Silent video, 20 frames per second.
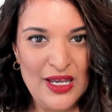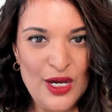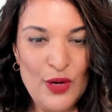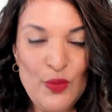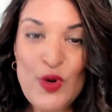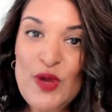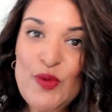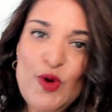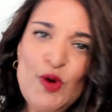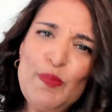
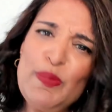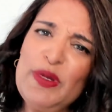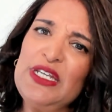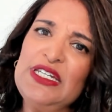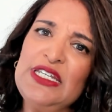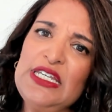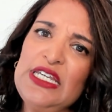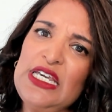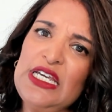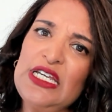We will be
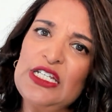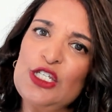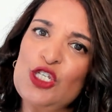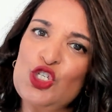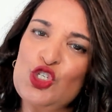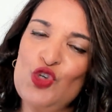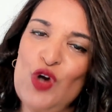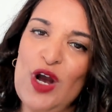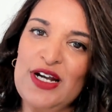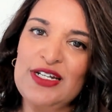
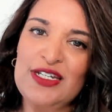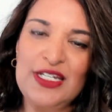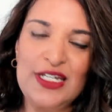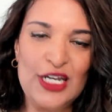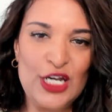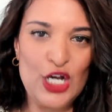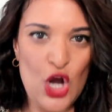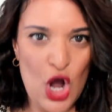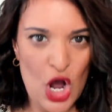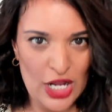
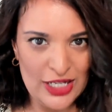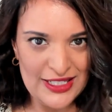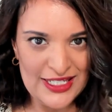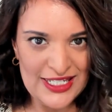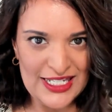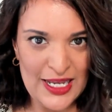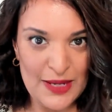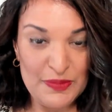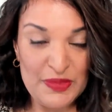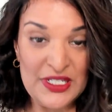deconstructing
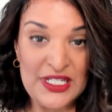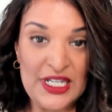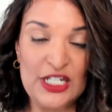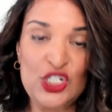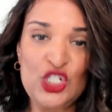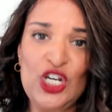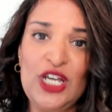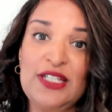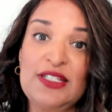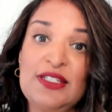concepts
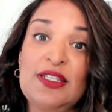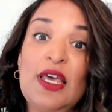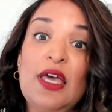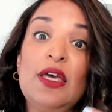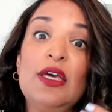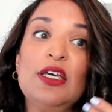such as